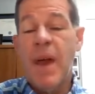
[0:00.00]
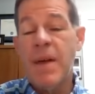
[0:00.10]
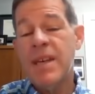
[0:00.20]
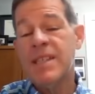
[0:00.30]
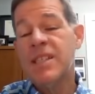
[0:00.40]

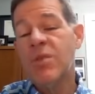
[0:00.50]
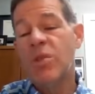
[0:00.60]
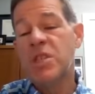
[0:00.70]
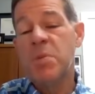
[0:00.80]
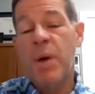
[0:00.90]
Maybe it's
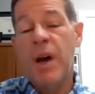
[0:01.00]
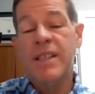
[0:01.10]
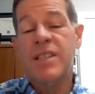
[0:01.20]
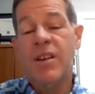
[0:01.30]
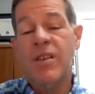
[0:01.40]
the
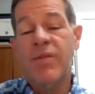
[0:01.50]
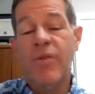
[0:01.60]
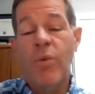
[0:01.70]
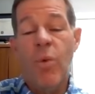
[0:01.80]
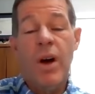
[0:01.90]
response
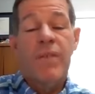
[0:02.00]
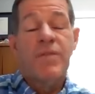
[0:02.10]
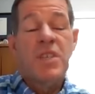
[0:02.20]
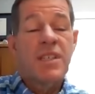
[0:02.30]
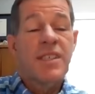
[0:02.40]
of one
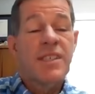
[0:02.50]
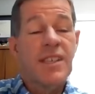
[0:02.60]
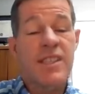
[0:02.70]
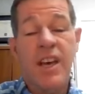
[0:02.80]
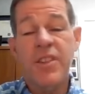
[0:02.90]
of
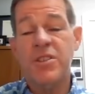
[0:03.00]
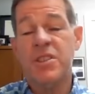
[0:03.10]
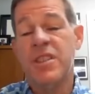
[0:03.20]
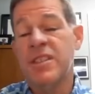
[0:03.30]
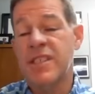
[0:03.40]
Jesus's other
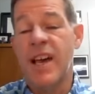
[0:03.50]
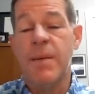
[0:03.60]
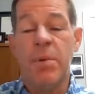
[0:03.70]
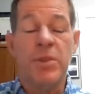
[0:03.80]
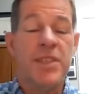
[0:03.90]

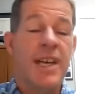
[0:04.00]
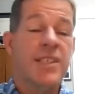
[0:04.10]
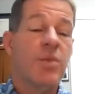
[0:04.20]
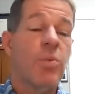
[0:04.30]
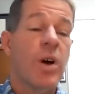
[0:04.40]
disciples
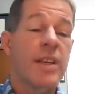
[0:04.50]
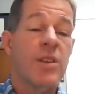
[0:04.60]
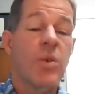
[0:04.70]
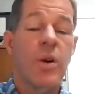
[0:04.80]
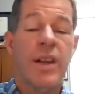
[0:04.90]
as to what
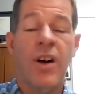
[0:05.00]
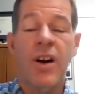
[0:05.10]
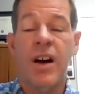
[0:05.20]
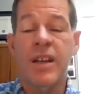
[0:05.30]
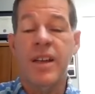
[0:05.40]
is going
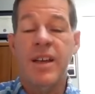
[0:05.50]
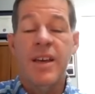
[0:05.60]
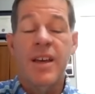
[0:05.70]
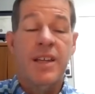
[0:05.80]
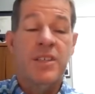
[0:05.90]
on.
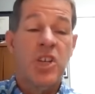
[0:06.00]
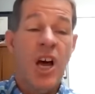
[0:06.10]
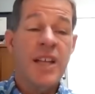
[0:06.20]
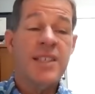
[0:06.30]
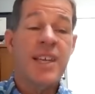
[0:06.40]
In
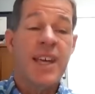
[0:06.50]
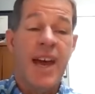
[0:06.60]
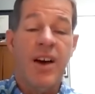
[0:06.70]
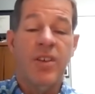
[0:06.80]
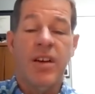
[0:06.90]
John's
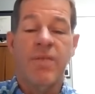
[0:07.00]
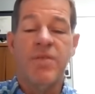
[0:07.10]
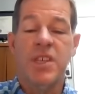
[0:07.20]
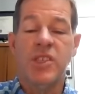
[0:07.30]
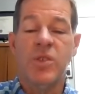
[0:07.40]
account
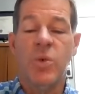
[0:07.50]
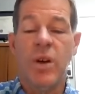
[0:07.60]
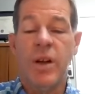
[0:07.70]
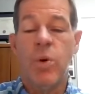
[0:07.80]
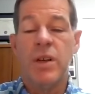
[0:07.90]
of this
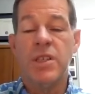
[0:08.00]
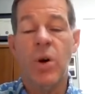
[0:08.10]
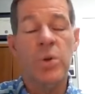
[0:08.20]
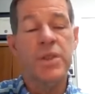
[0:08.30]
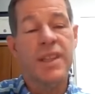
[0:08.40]
story, we're
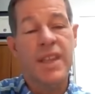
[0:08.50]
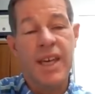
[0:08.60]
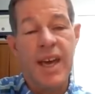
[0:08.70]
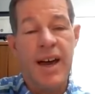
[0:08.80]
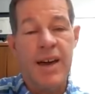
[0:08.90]
told that
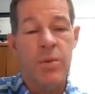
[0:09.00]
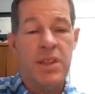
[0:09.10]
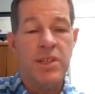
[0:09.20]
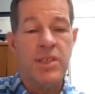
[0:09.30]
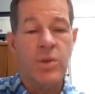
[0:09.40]
the guy
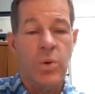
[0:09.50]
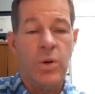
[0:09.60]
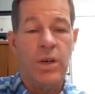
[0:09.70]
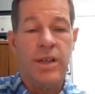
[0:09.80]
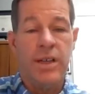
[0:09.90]
with the
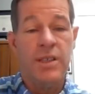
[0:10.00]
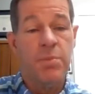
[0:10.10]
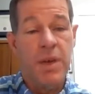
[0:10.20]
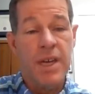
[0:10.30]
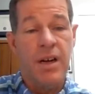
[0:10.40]
sword
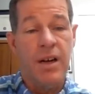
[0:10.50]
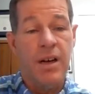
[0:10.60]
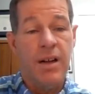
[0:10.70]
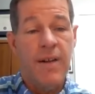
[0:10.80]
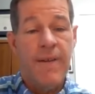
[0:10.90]
is
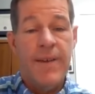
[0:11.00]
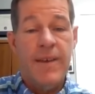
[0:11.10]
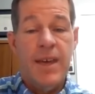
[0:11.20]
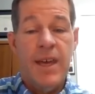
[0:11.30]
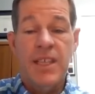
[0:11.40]
Peter.
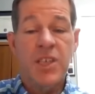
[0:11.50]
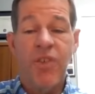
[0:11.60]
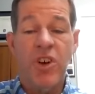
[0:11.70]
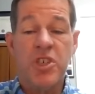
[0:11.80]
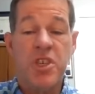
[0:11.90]
In
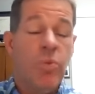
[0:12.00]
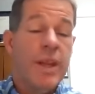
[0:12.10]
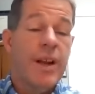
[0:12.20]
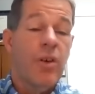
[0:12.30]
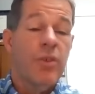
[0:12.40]
this version,
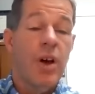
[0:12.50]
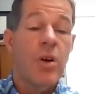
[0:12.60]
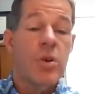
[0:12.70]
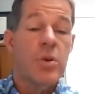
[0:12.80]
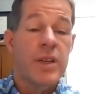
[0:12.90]
we don't
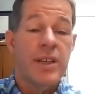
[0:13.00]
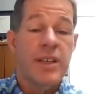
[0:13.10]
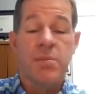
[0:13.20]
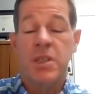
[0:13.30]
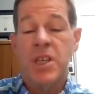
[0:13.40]
know who it
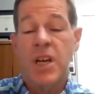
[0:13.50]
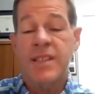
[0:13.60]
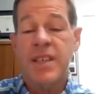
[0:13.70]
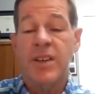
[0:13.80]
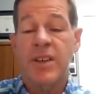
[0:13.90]
is, but
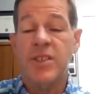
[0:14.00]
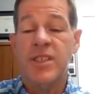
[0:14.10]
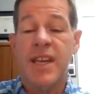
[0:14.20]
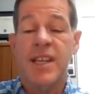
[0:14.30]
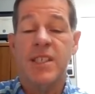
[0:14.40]
John tells
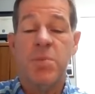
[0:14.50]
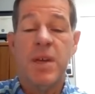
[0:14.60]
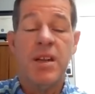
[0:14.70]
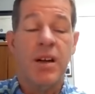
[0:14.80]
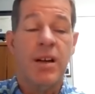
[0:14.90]
us that it's
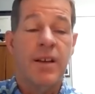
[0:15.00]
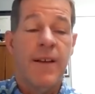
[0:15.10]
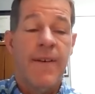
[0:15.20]
Peter.